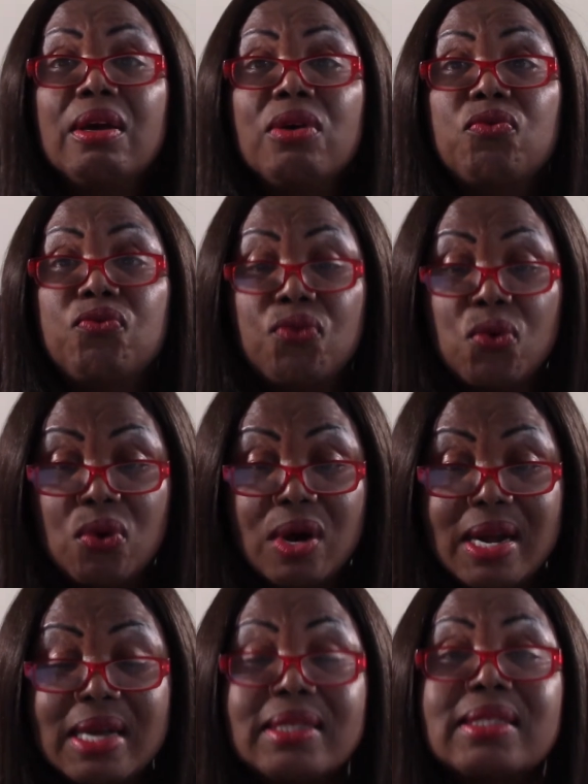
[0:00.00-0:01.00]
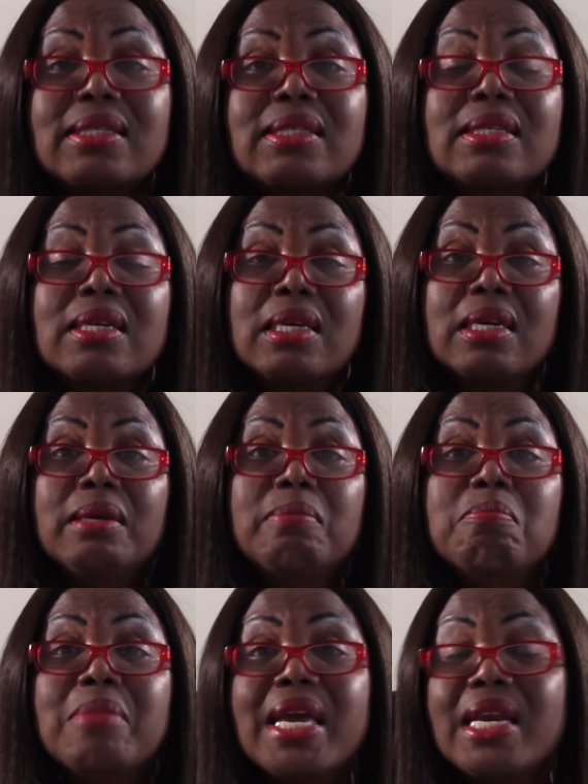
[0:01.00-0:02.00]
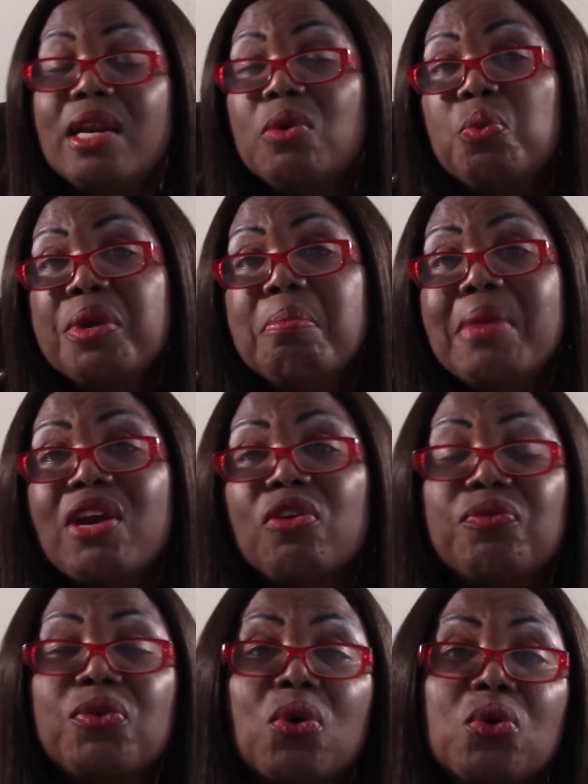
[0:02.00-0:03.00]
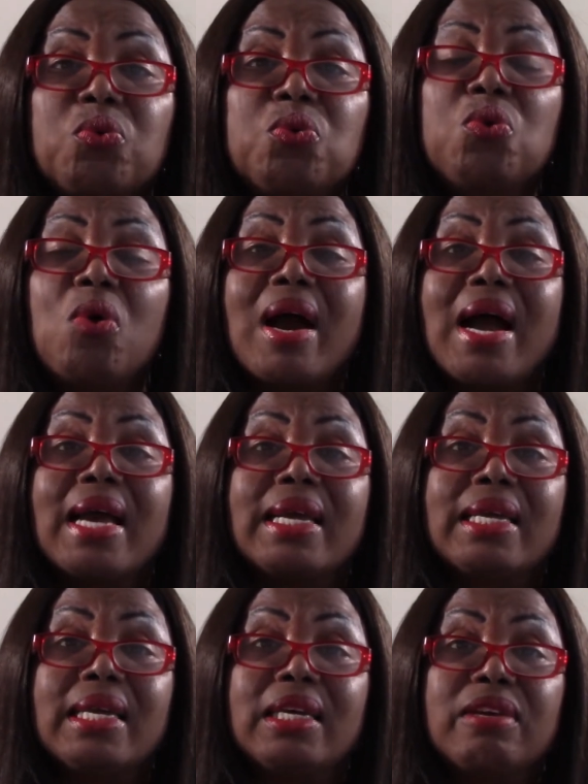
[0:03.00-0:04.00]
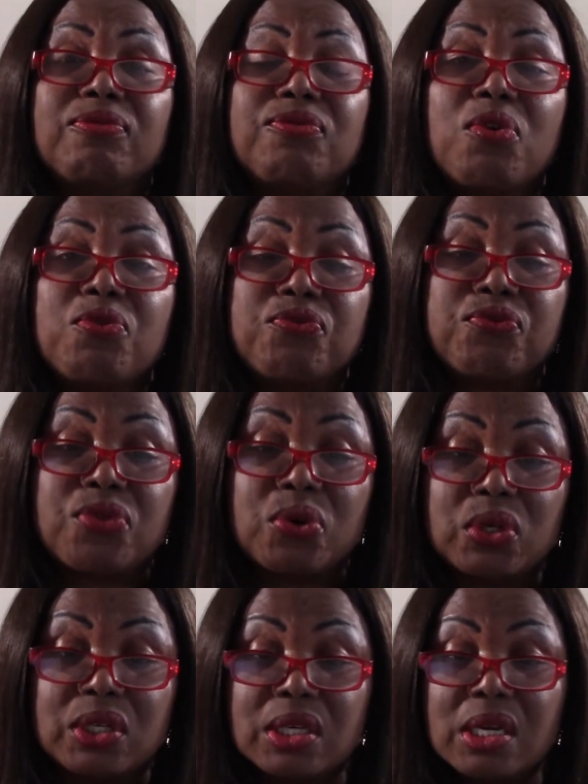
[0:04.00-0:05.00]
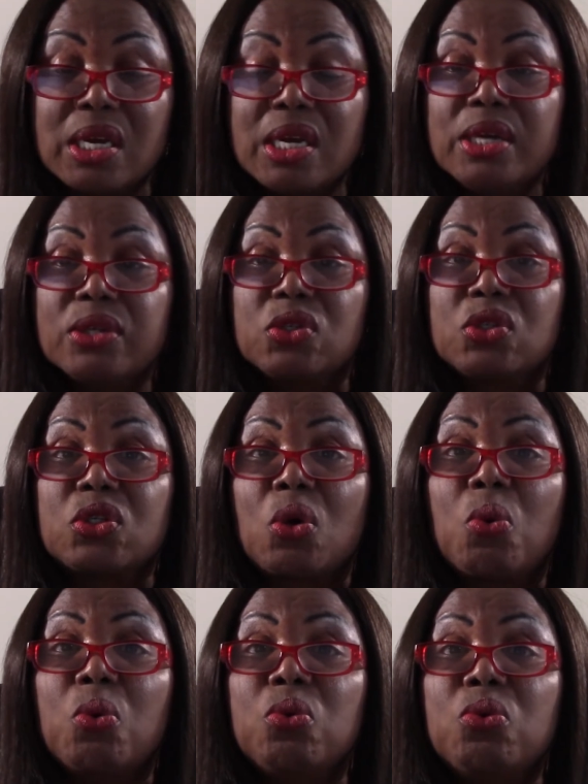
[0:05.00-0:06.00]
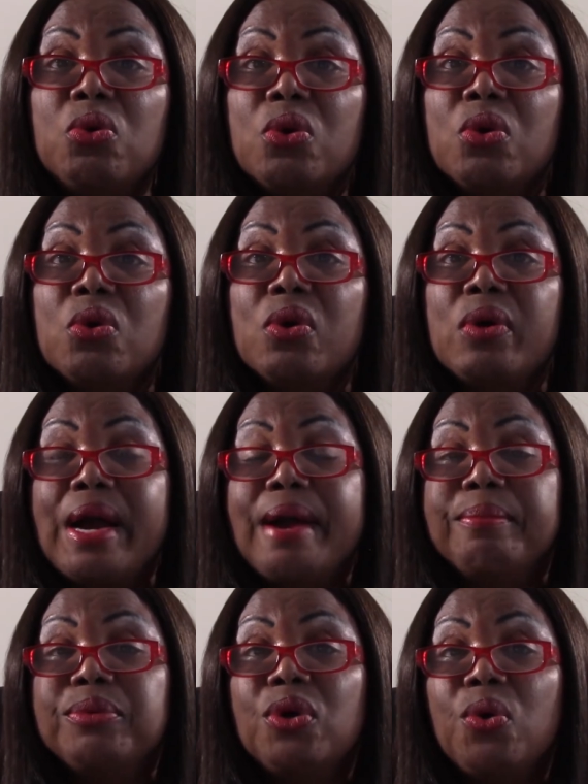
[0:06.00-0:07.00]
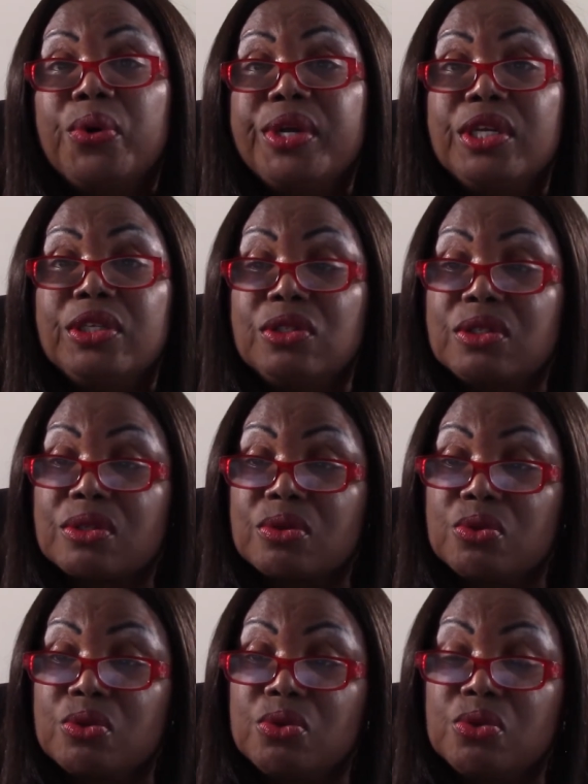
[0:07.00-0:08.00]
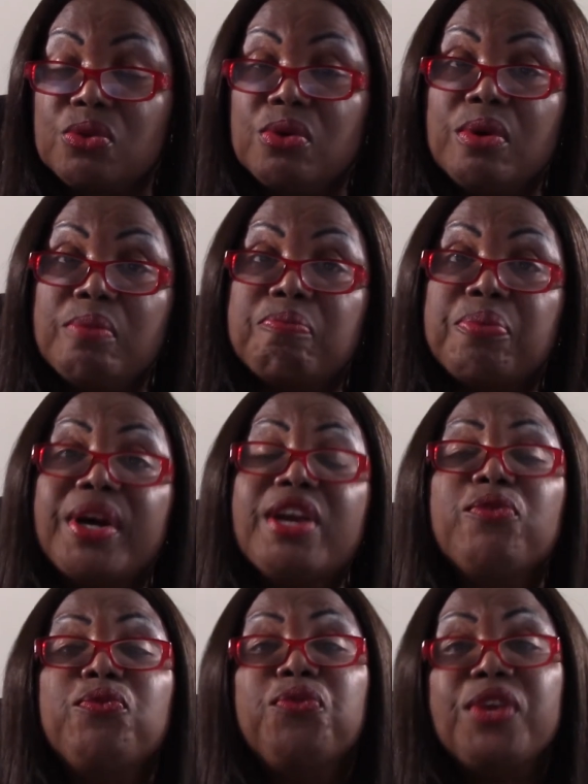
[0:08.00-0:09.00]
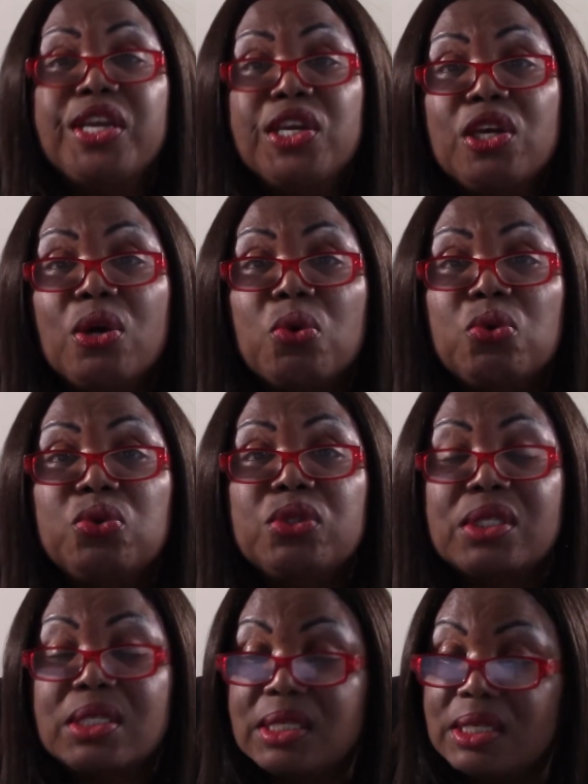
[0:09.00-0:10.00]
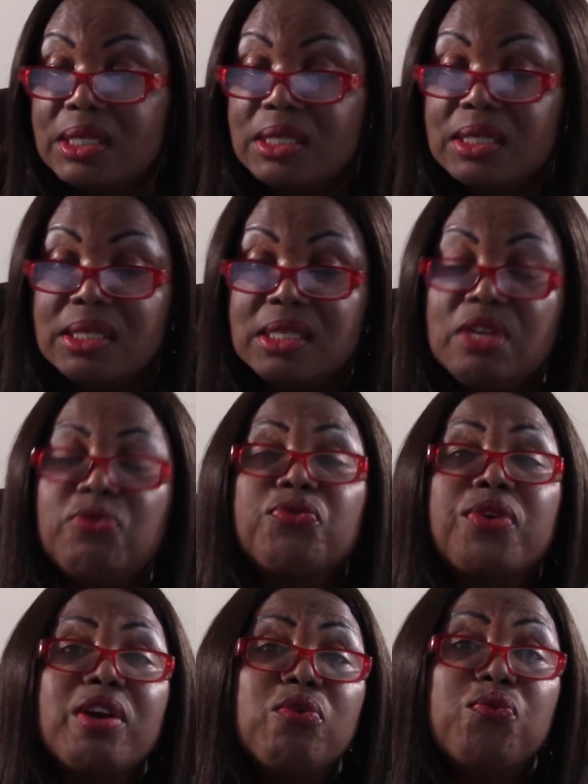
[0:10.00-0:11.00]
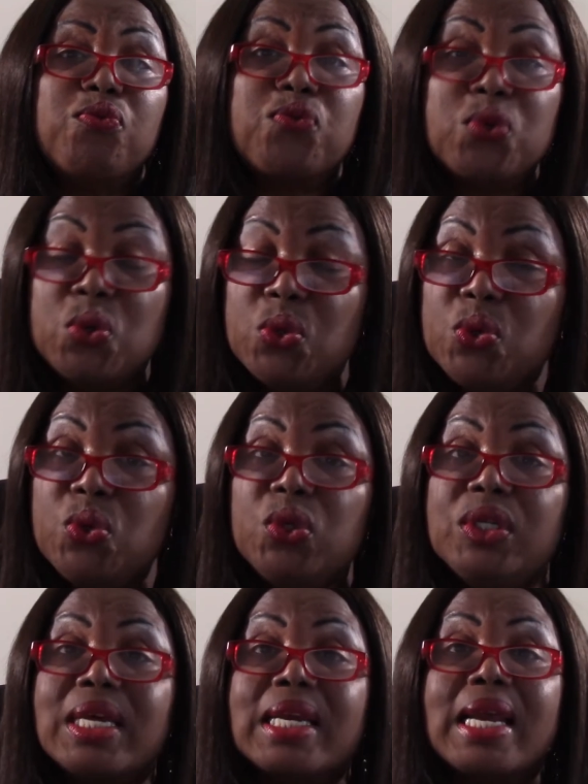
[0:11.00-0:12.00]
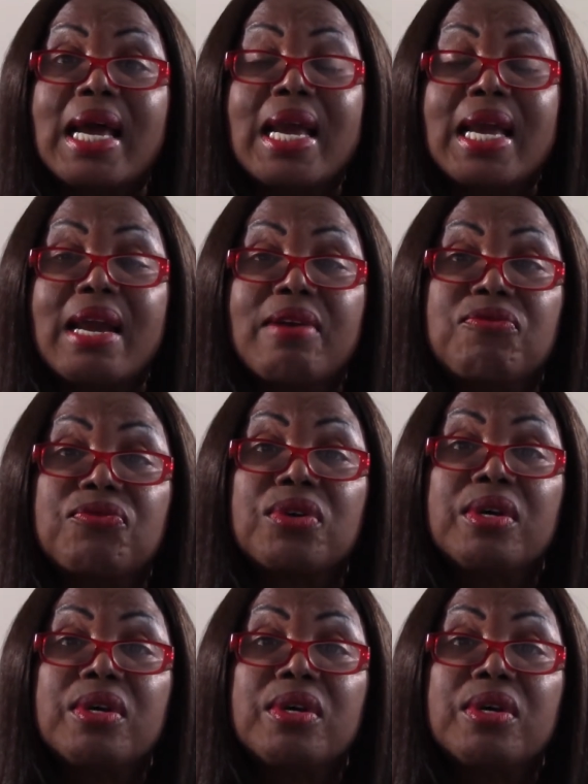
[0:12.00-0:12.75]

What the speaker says: for us men and women of God who are in the forefront. So I'm going to bring videos and different food that I have